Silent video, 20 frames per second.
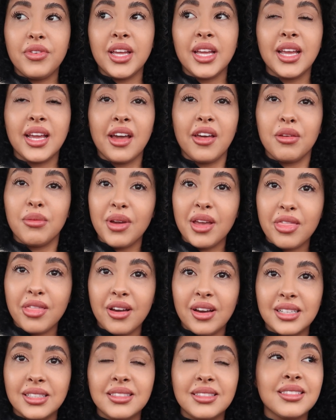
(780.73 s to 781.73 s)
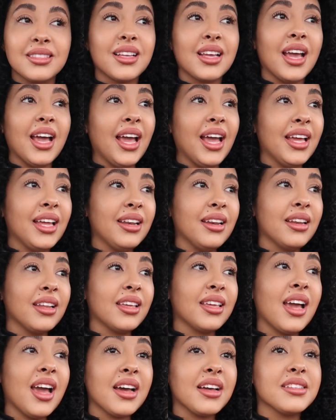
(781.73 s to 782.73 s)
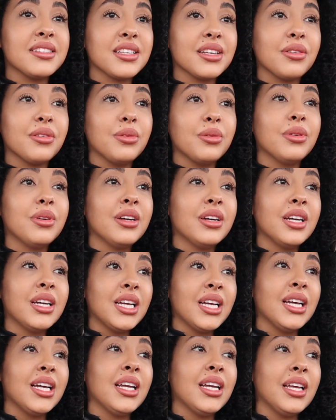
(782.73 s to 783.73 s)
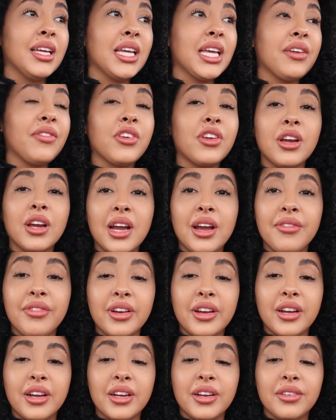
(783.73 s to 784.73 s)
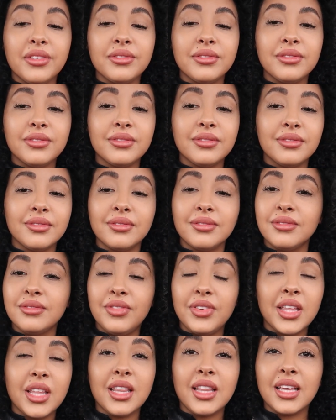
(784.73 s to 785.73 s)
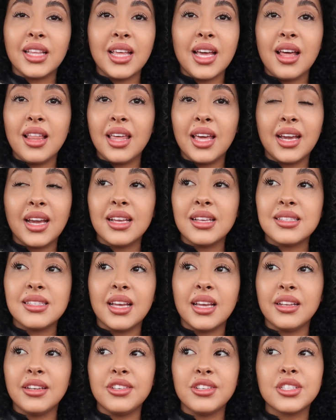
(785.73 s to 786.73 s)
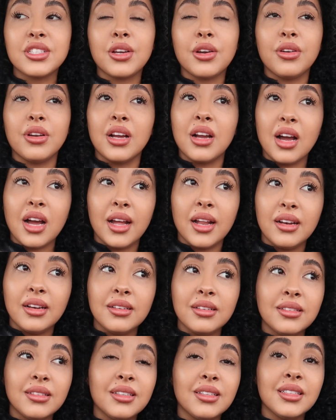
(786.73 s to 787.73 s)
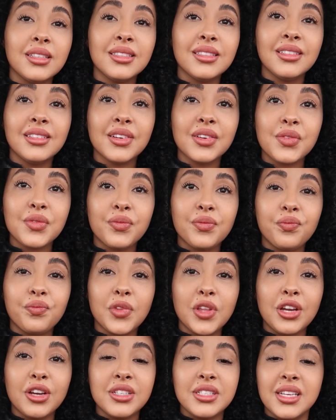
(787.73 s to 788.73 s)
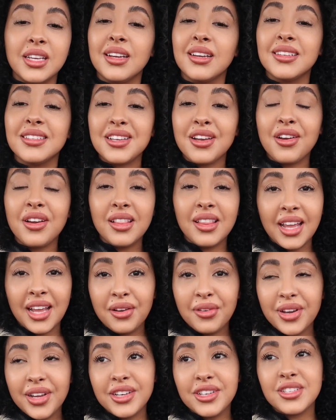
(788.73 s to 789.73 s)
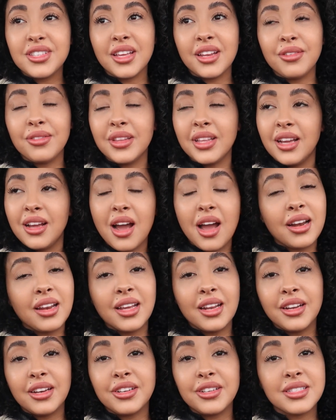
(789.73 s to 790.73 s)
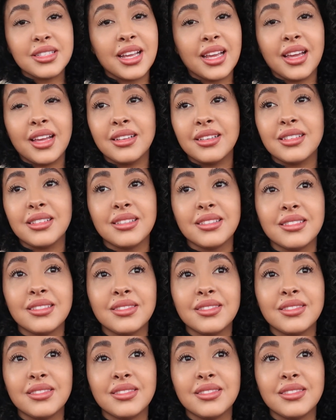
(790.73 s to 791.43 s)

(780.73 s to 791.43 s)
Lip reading: and gather my thoughts. And yeah, so if you're ever feeling like that, like I said, just go to God. Your tears are a language that only God can understand.